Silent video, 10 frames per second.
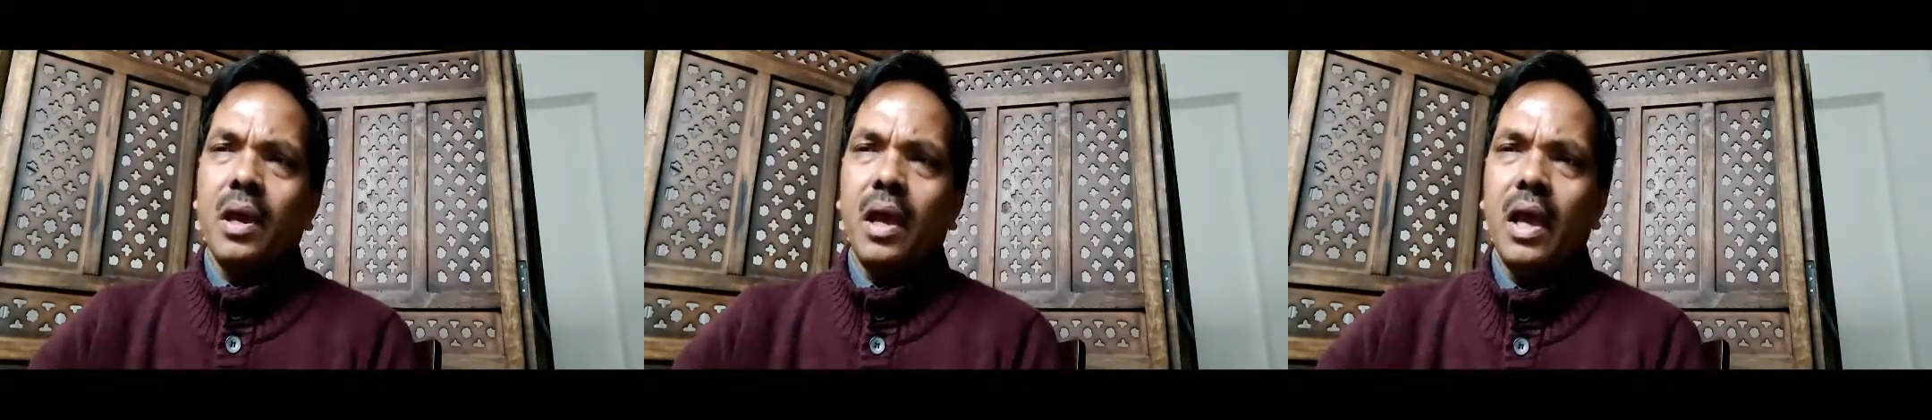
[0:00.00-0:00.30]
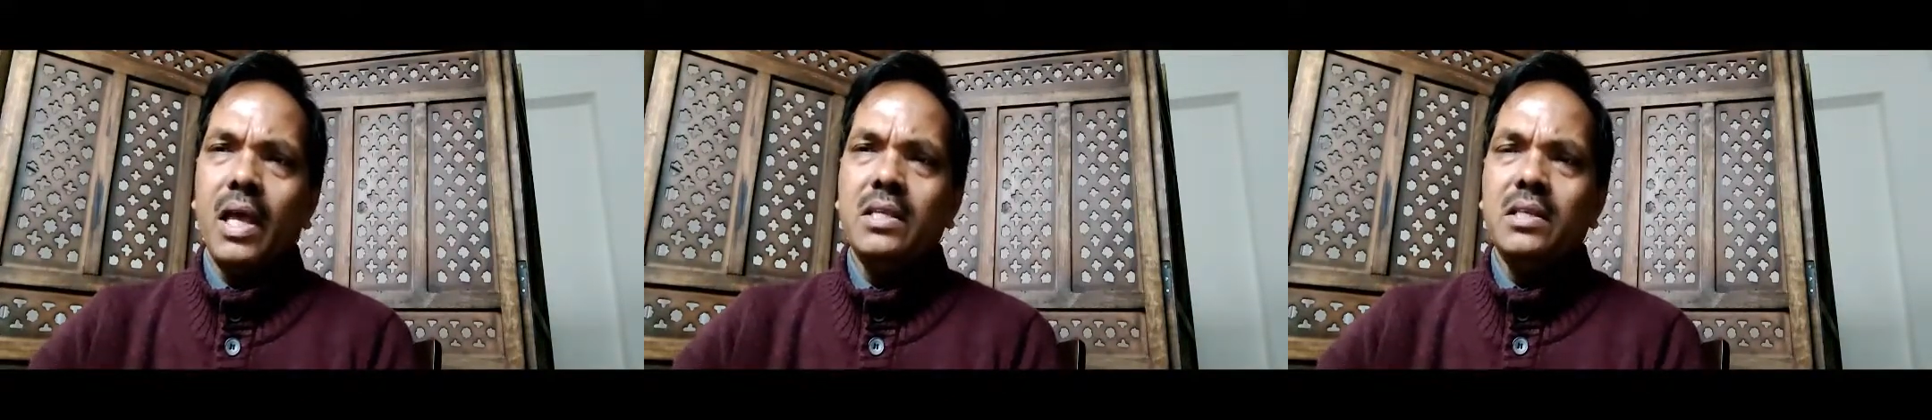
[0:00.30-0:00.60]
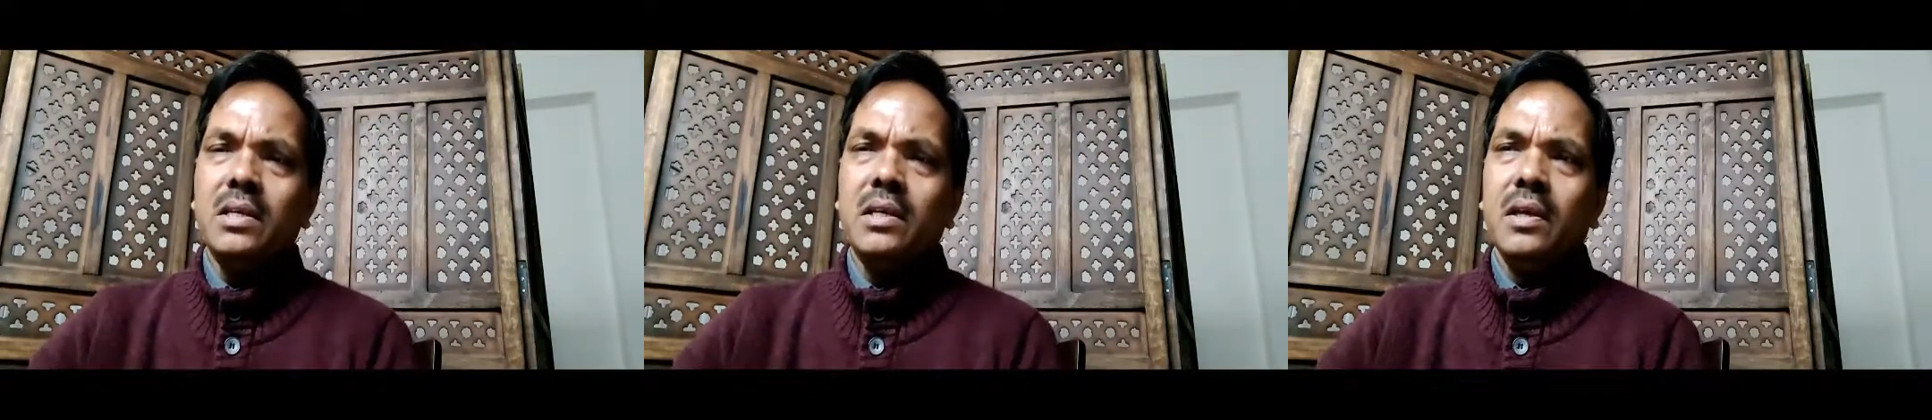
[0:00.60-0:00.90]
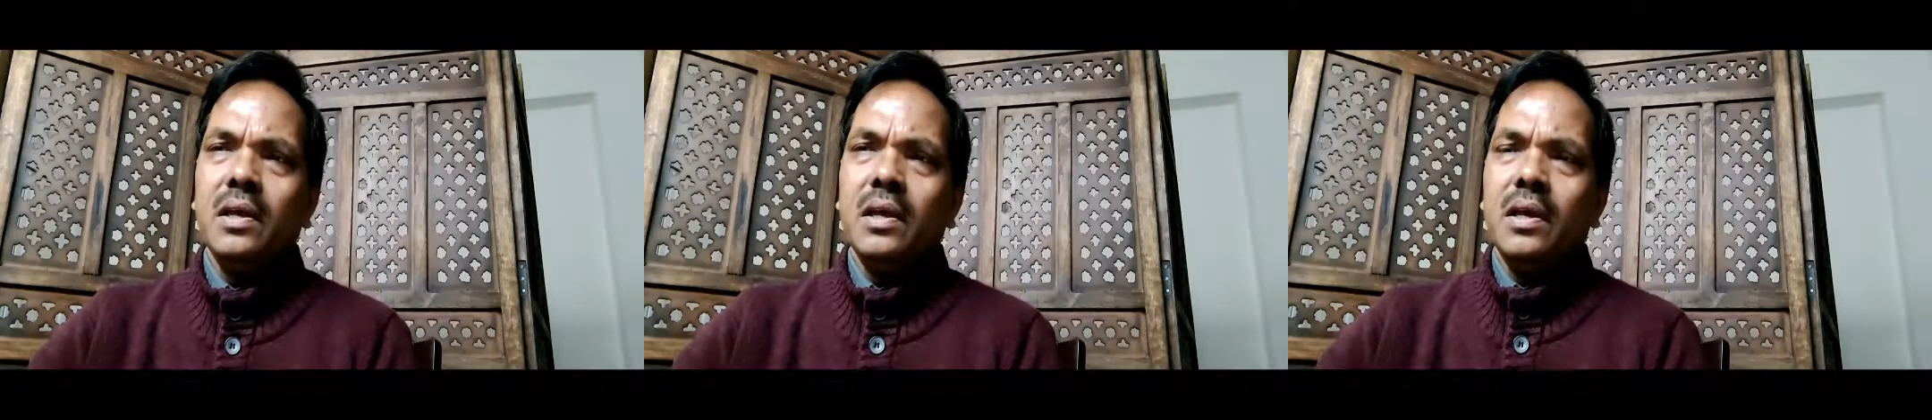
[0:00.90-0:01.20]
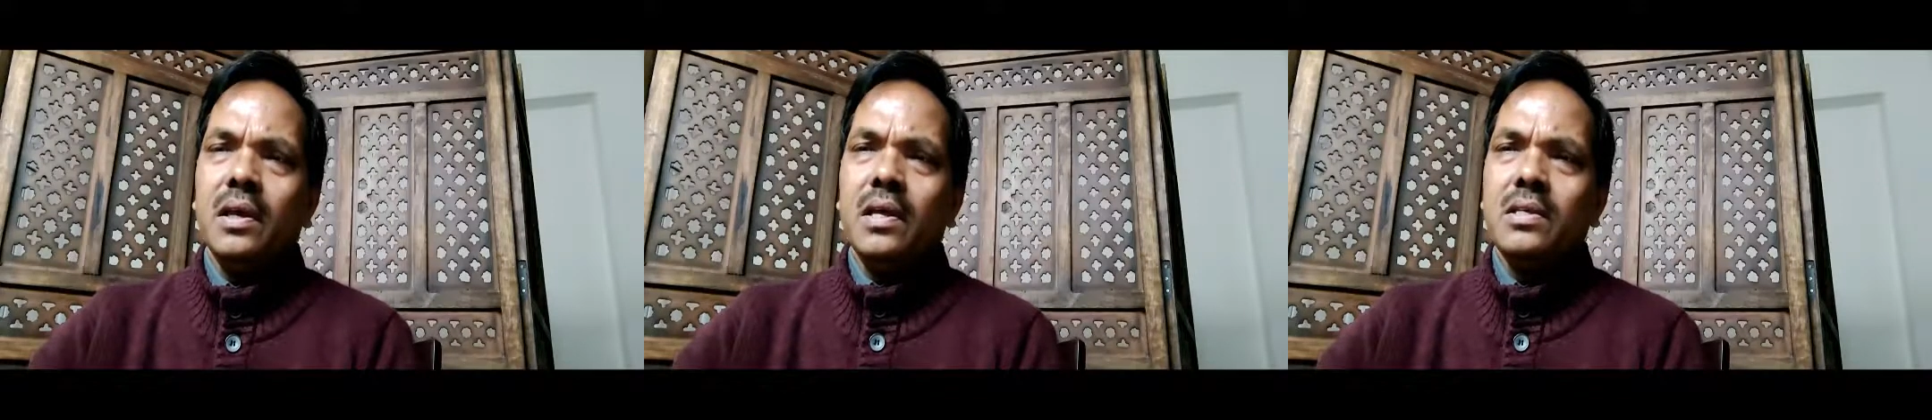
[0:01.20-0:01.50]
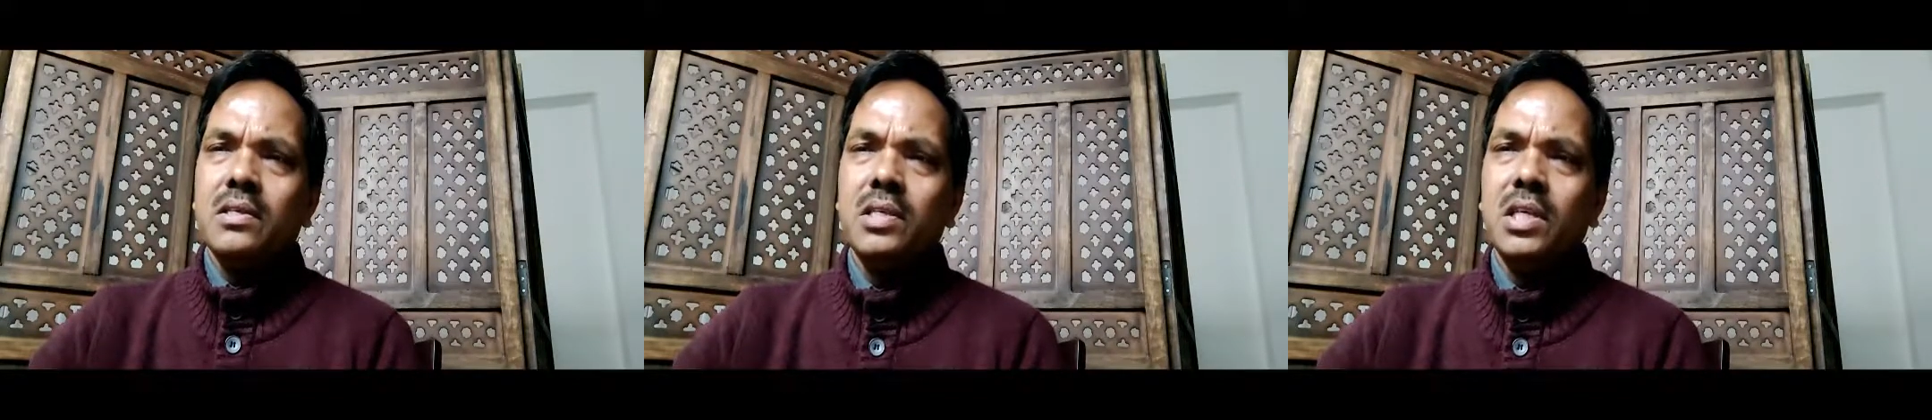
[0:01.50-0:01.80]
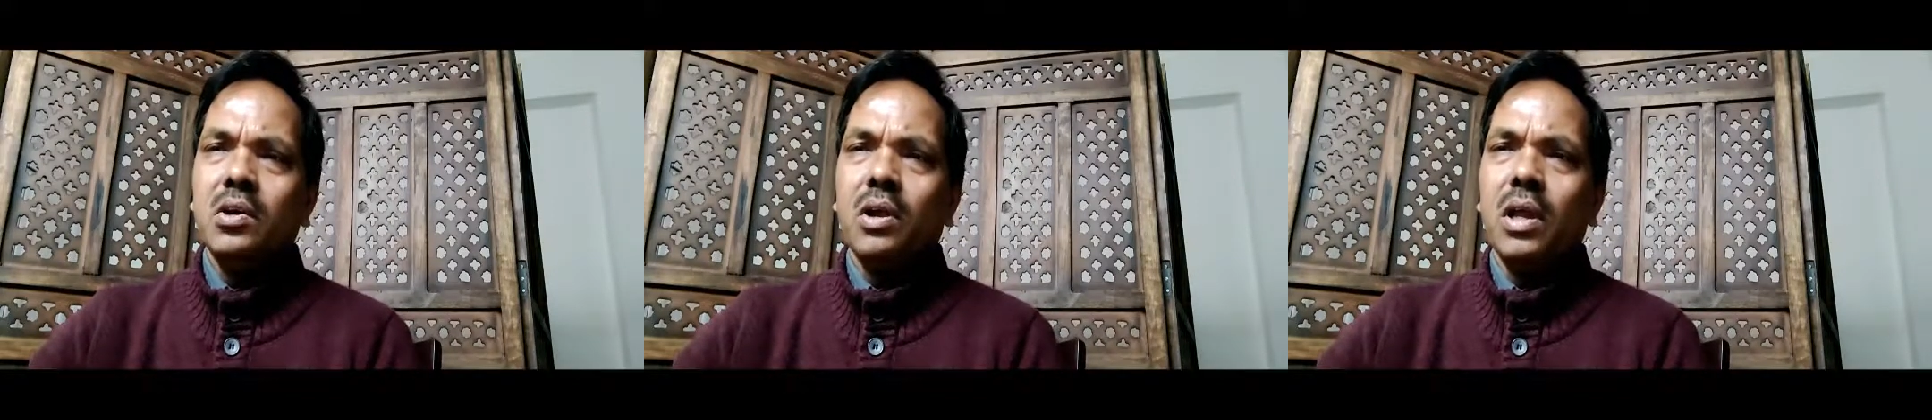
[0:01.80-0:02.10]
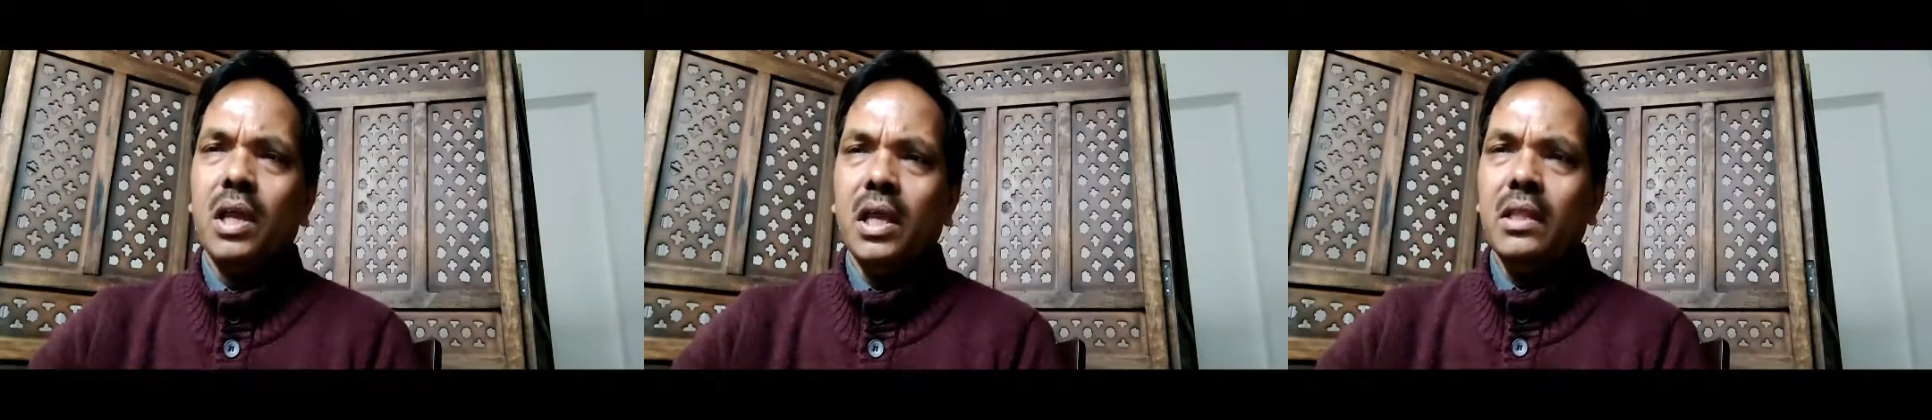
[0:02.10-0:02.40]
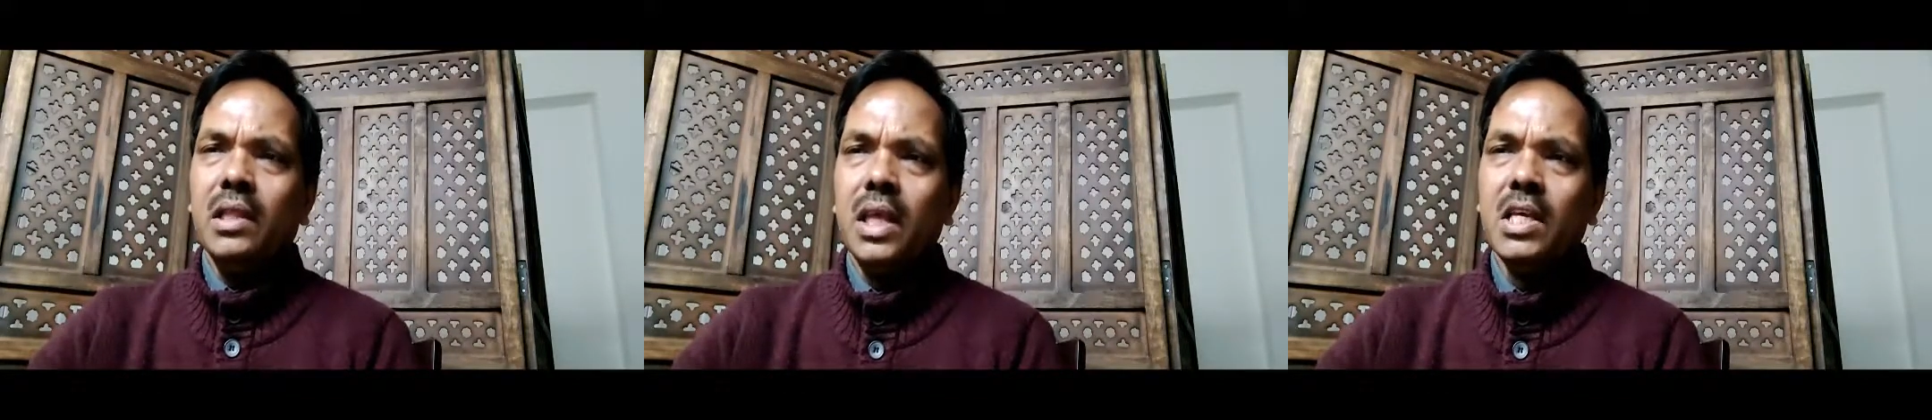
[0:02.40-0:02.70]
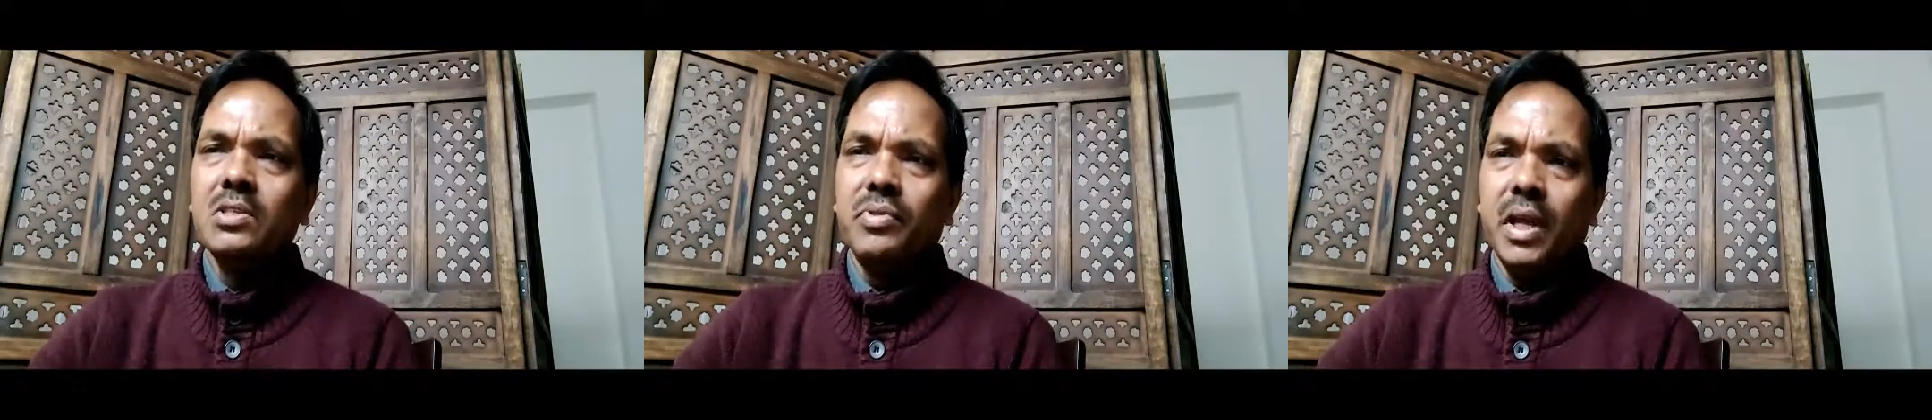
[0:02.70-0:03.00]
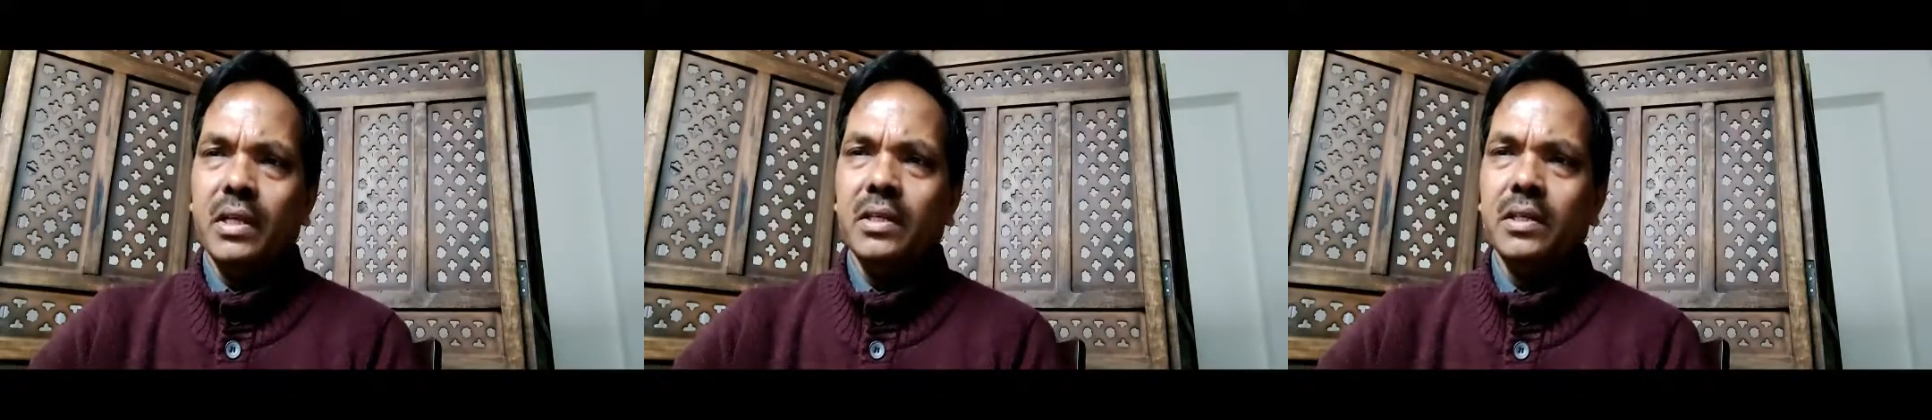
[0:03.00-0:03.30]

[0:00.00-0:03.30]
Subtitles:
as she or he thinks fit,